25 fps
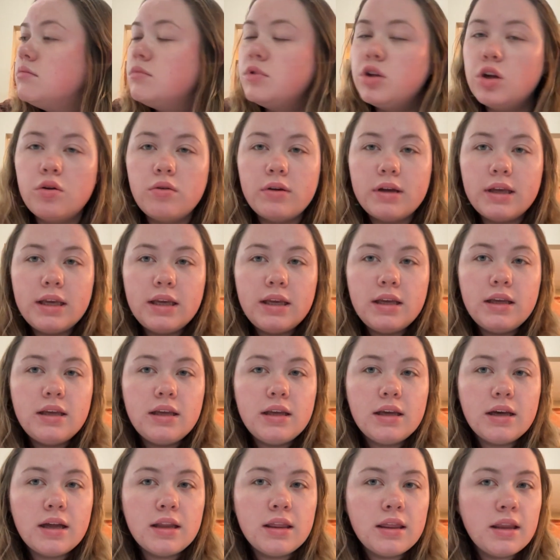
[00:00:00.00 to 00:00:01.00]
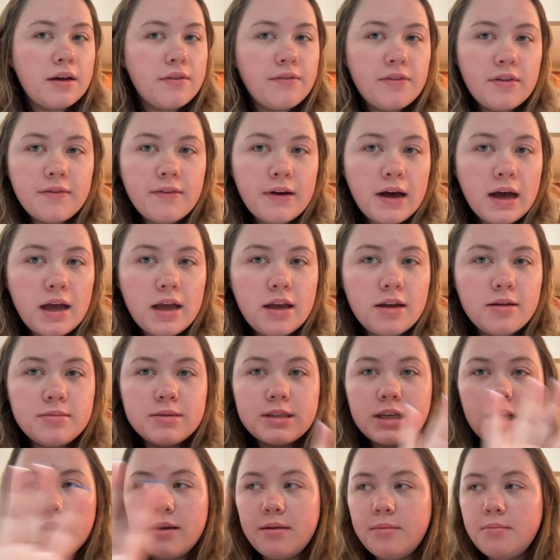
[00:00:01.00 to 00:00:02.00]
Low key, I love the
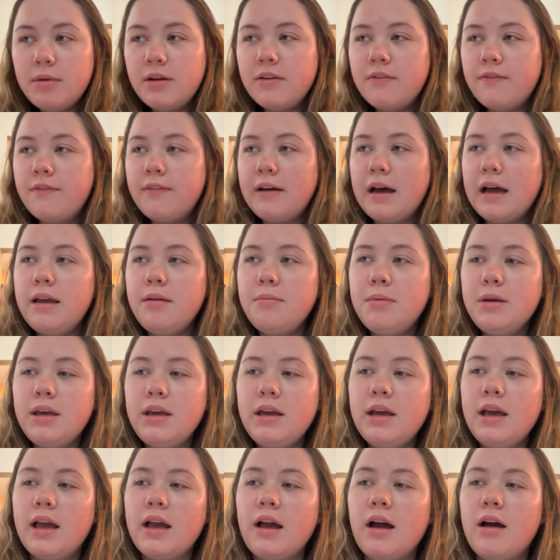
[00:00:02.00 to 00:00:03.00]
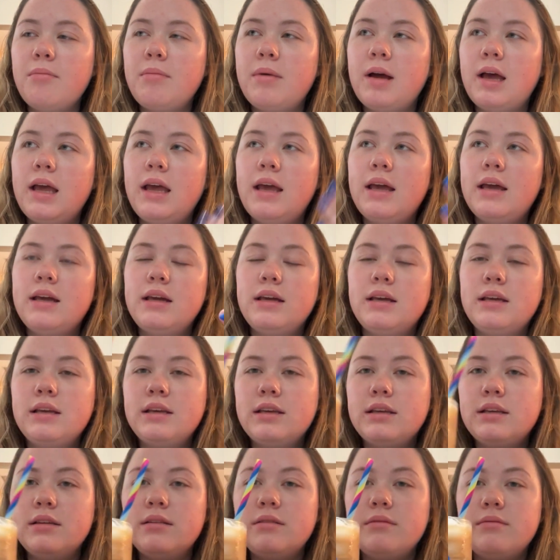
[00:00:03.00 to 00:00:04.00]
vibes. I'm vibing. I got my
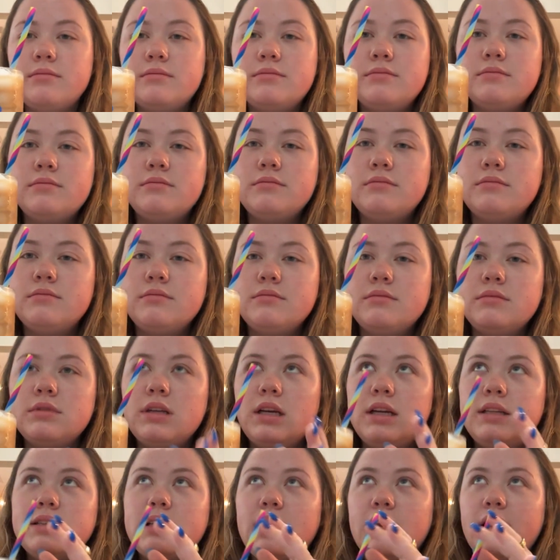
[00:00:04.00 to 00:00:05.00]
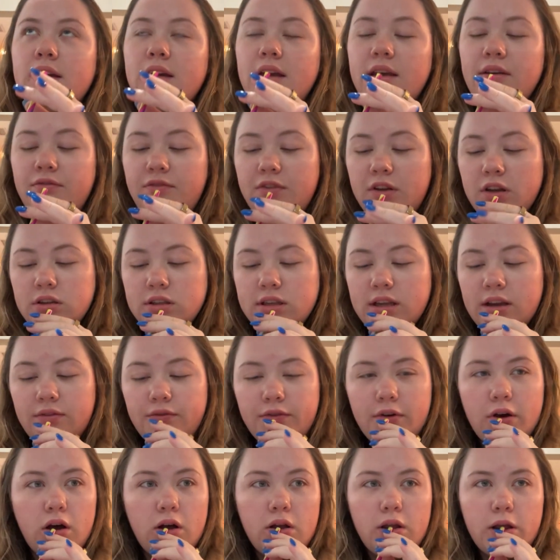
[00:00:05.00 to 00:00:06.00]
it's like, it feels like
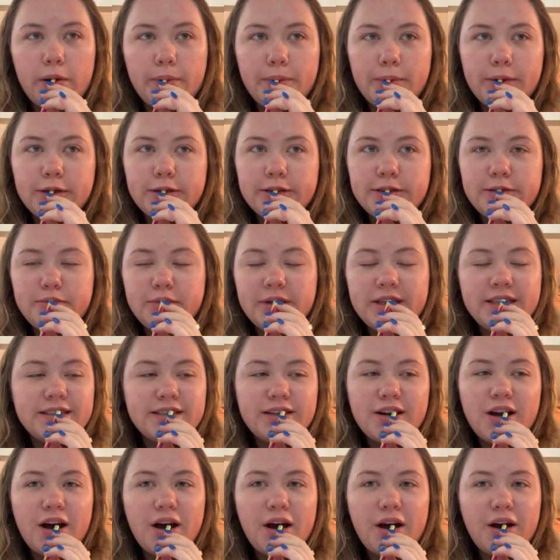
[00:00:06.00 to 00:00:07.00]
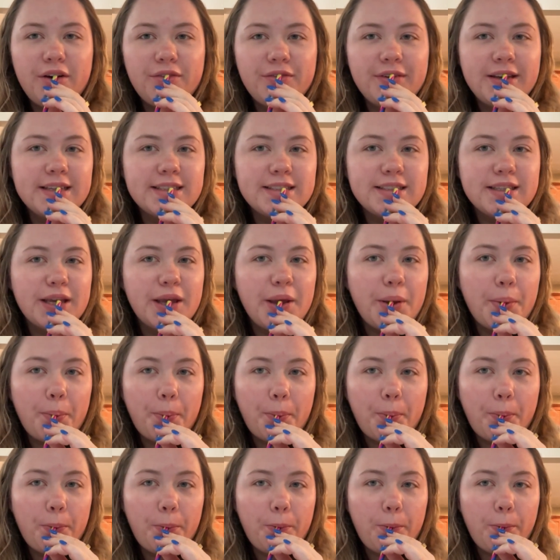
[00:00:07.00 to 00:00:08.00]
fall almost, but it's not obviously.
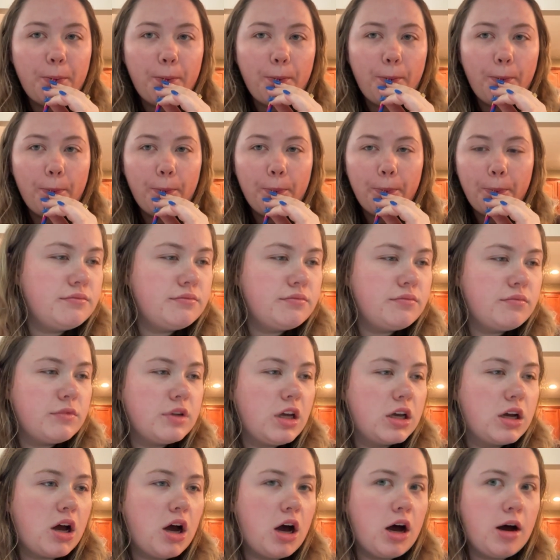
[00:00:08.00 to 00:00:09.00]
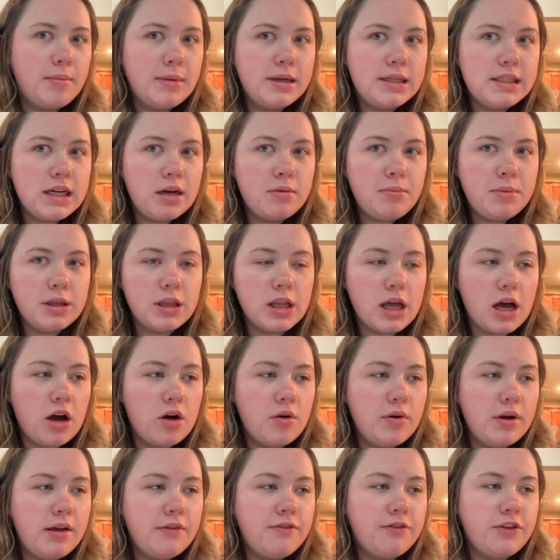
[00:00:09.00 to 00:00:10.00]
Comment down
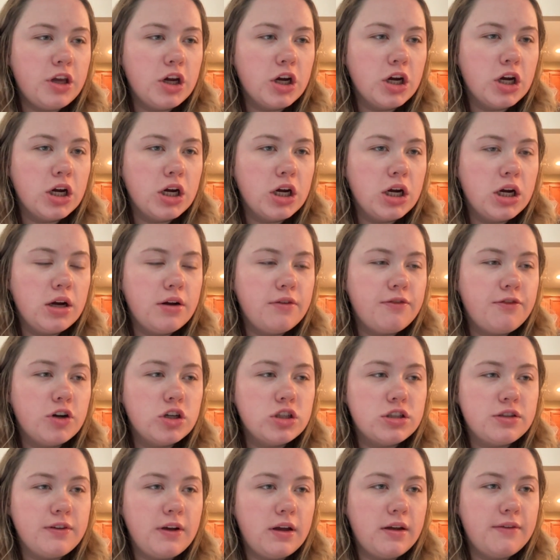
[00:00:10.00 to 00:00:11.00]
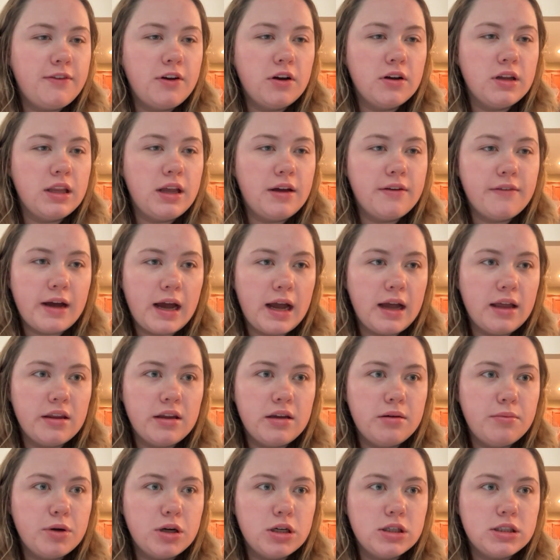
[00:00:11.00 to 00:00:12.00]
below if you're, first of all, if you're a Love
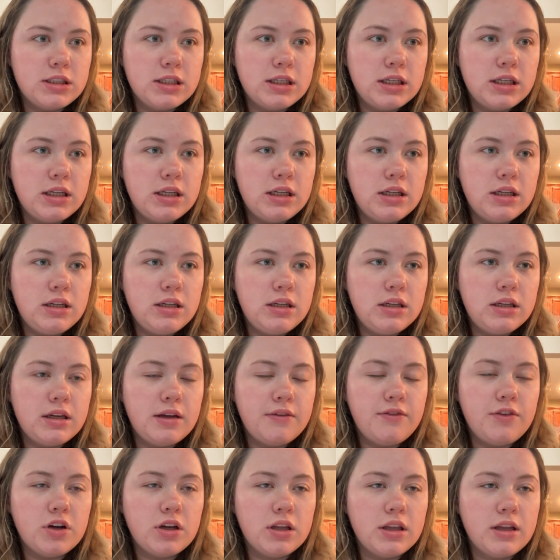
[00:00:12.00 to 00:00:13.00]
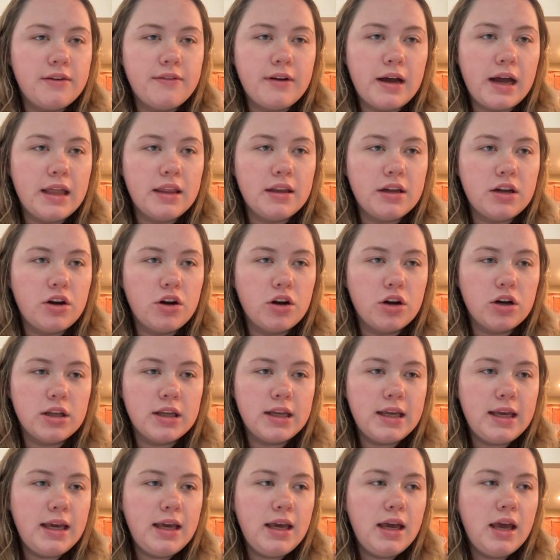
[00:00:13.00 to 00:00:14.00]
Island person, if you're a Love Island
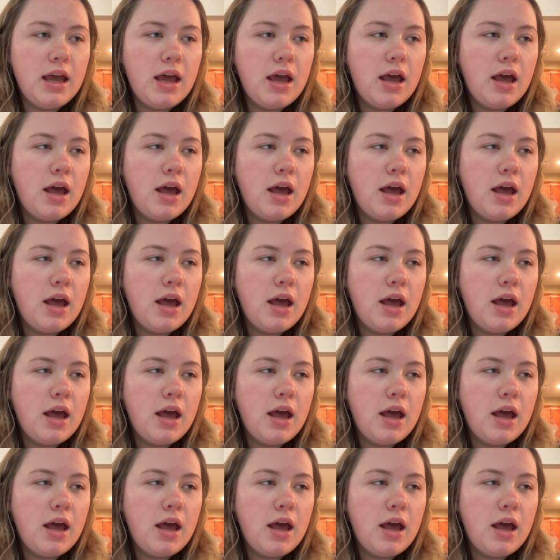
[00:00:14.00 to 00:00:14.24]
girly,